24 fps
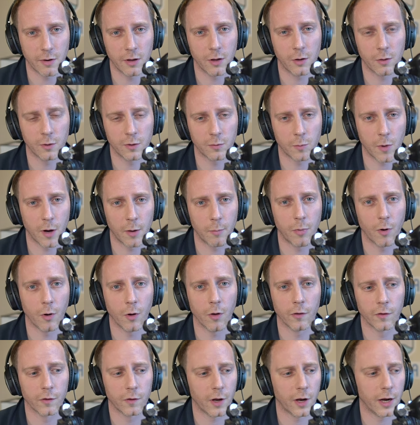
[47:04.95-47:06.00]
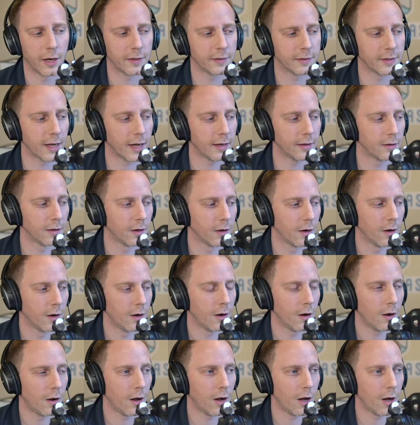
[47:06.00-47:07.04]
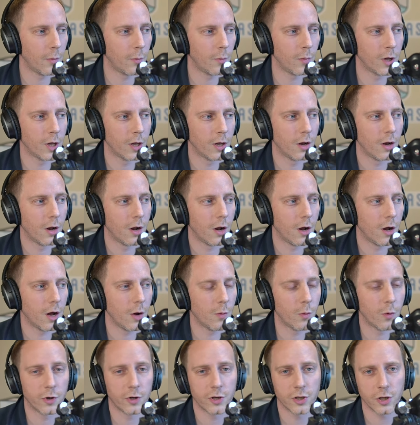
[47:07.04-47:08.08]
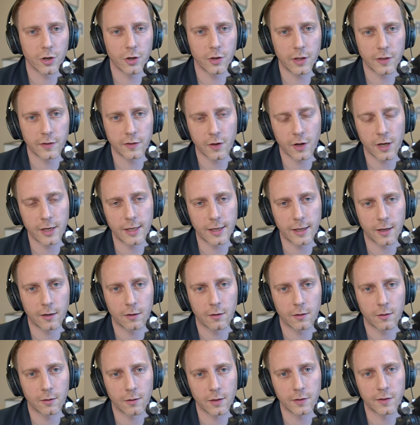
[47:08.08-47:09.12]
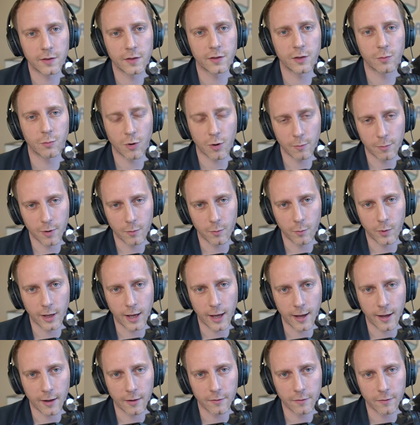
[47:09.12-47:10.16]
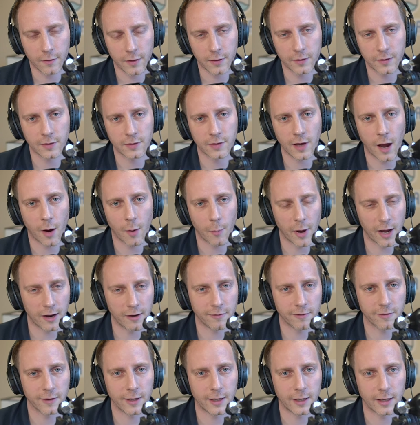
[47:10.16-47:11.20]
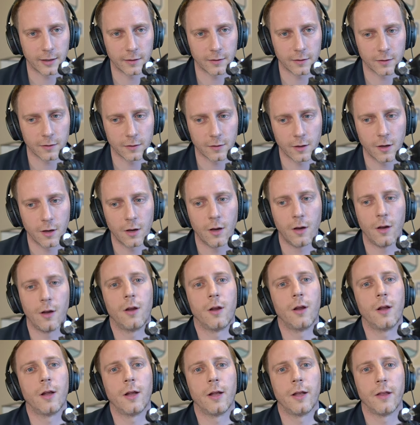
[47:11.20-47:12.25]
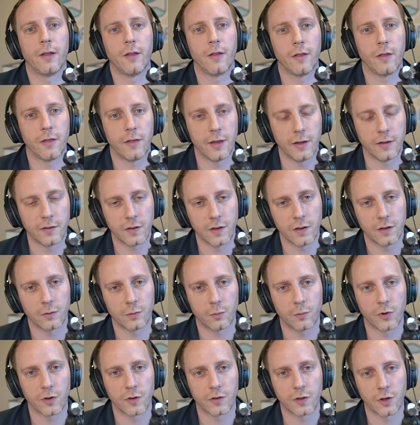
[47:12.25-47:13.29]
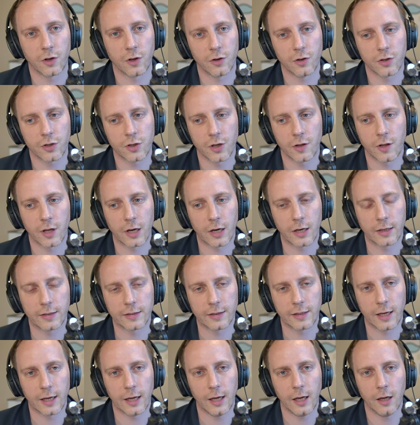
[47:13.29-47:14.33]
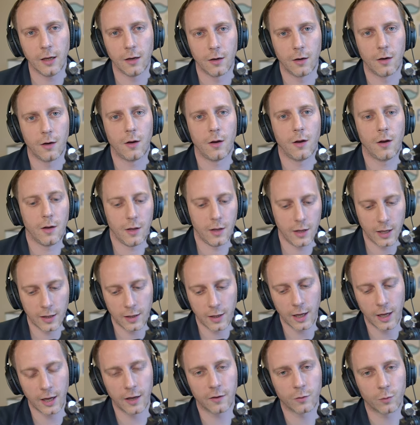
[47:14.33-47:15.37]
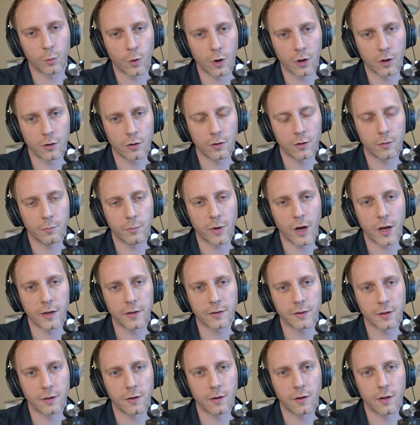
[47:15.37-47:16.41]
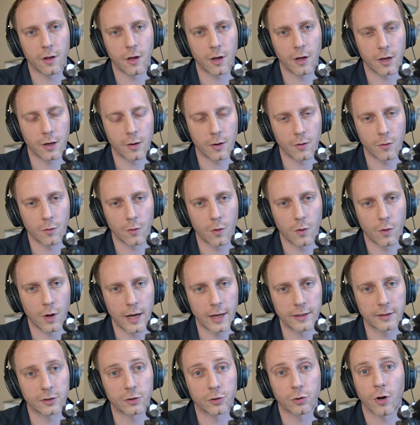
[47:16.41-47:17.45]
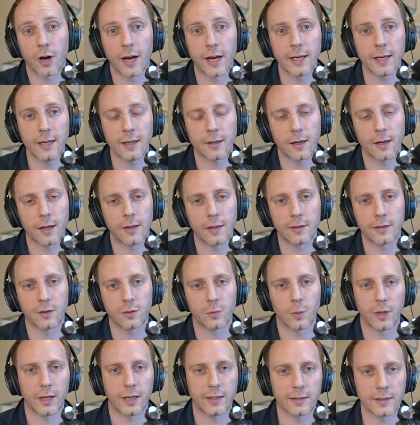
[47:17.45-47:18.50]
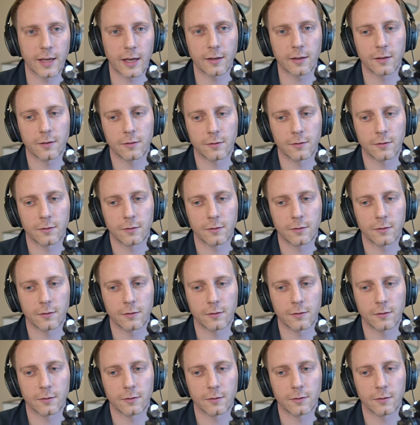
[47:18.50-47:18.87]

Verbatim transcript: who was my boss, and I said, um, I want to show you this idea. This is a problem we have. This is how painful it is this is the solution that I see. Here's one person that has tried it, and this is what he said.